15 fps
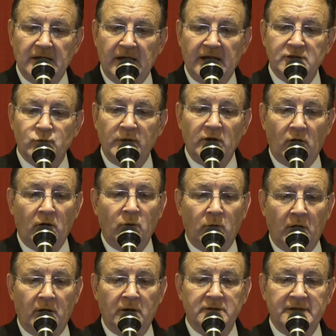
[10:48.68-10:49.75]
As we all
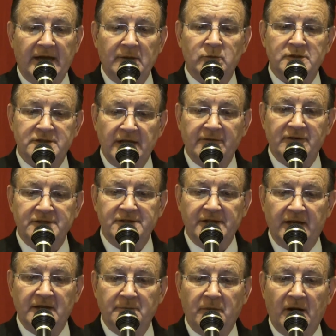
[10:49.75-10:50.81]
were, Dad was
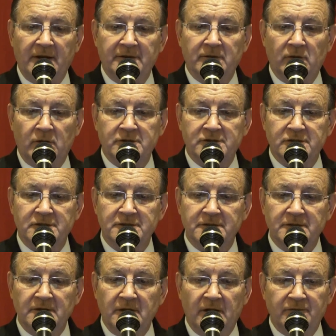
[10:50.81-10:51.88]
devastated by the
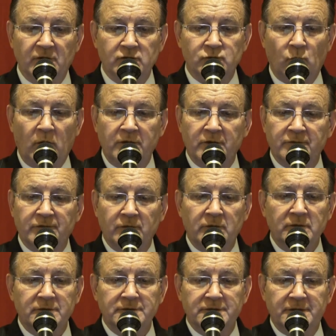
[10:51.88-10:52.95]
losses of those
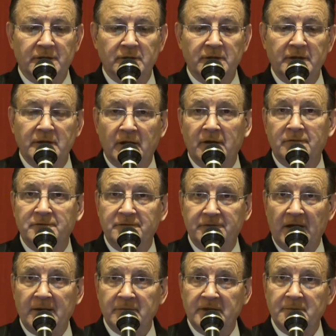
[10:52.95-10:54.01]
wonderful, dearly loved
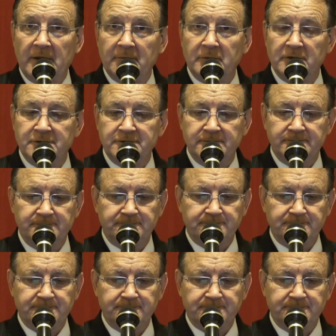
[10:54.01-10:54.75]
family members.